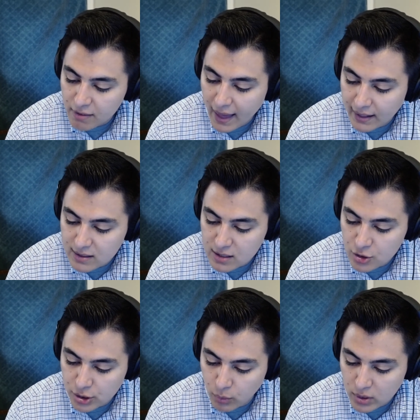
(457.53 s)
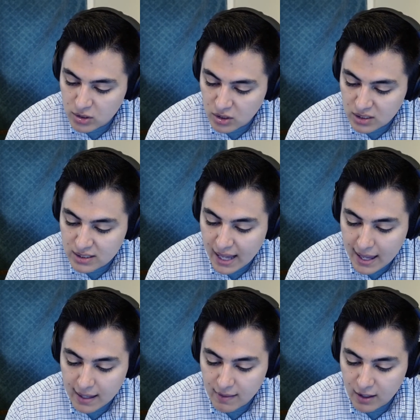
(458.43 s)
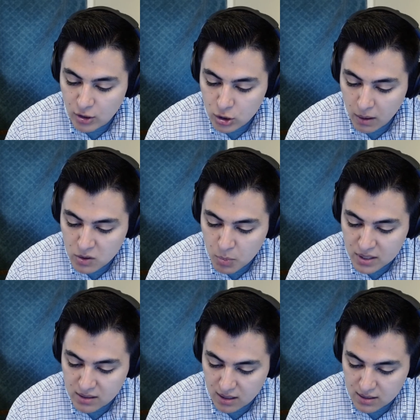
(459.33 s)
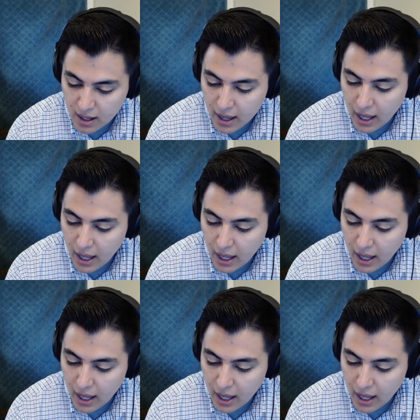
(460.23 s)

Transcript: That decision was to stay in the insurance business